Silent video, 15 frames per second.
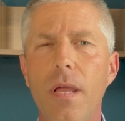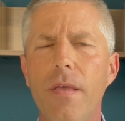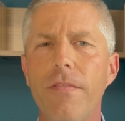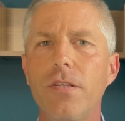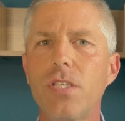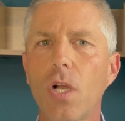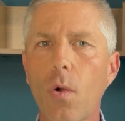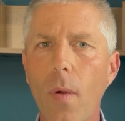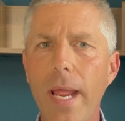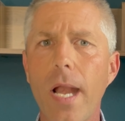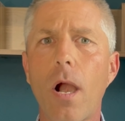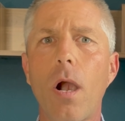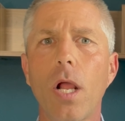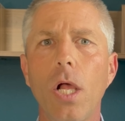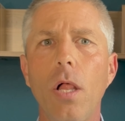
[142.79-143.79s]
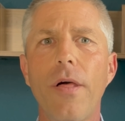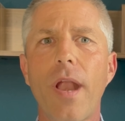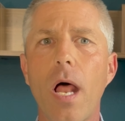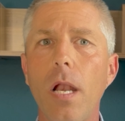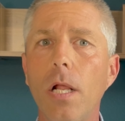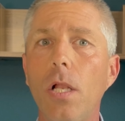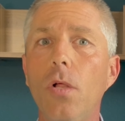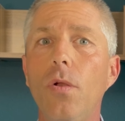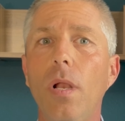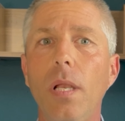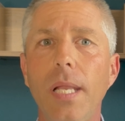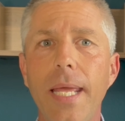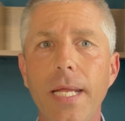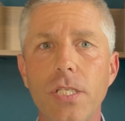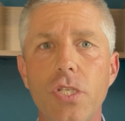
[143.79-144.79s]
There's a great article, and I'll include a
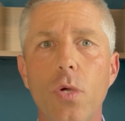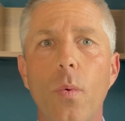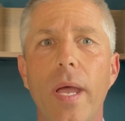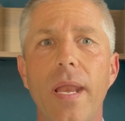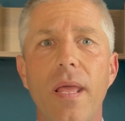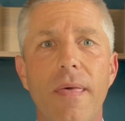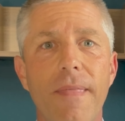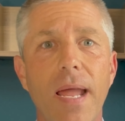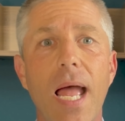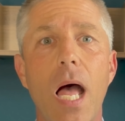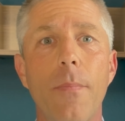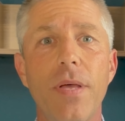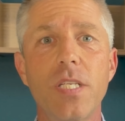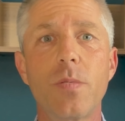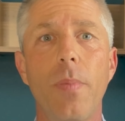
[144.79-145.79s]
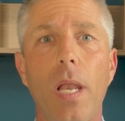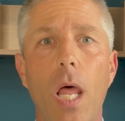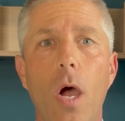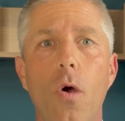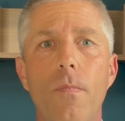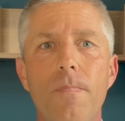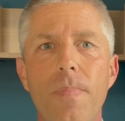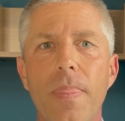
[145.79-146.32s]
link to it in the comments below.